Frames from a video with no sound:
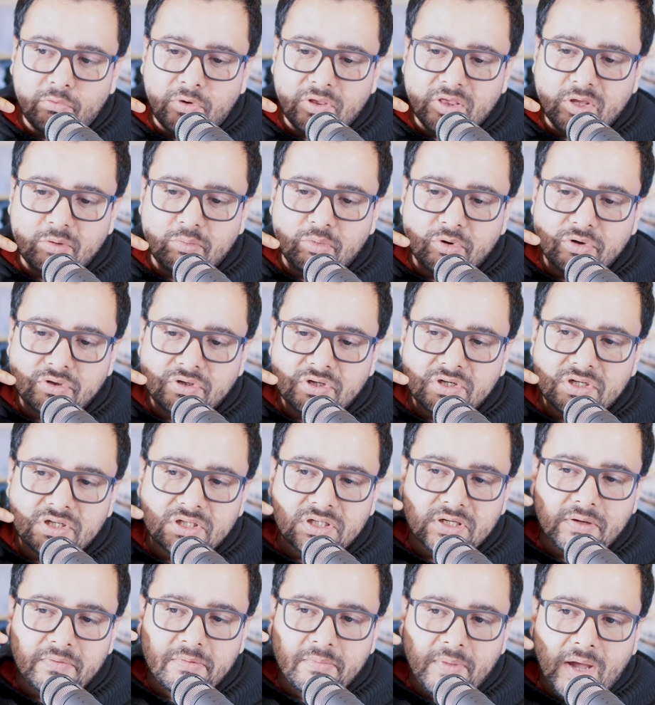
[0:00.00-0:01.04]
with the
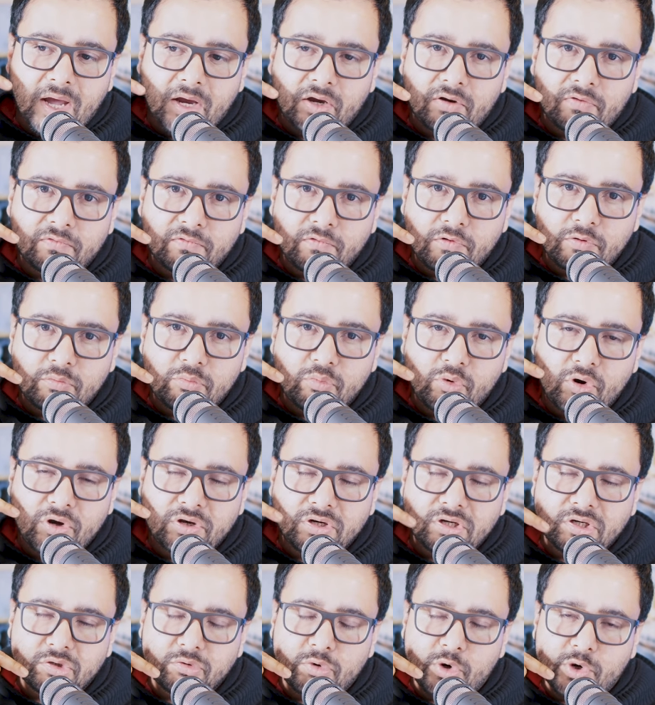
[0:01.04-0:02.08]
position of the microphone
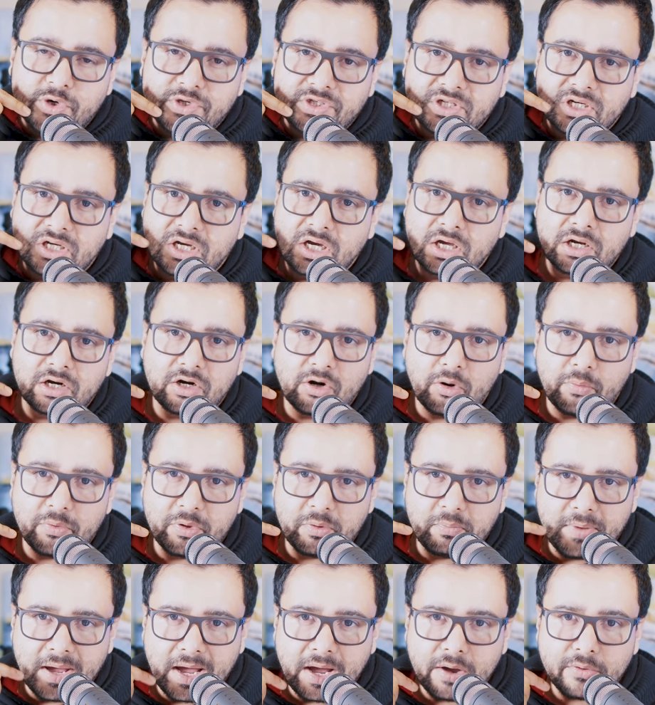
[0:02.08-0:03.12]
pointing towards the corner of
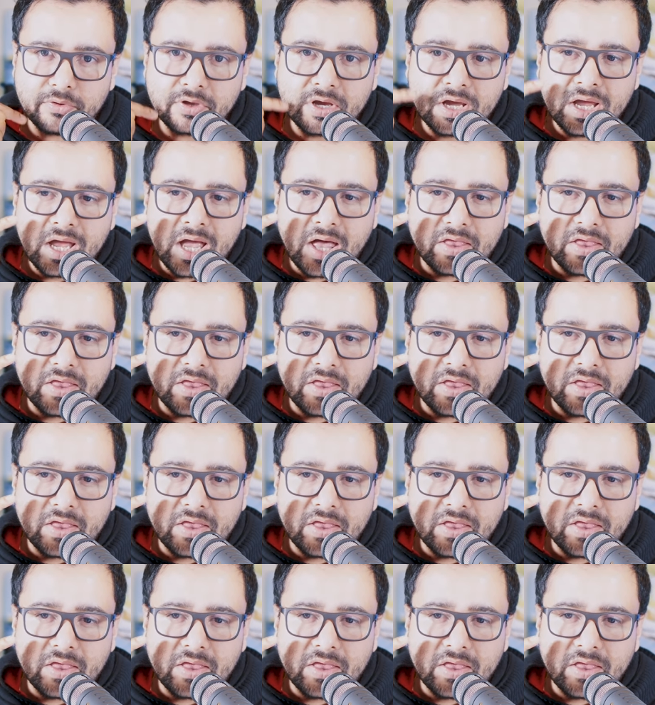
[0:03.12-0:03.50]
the mouth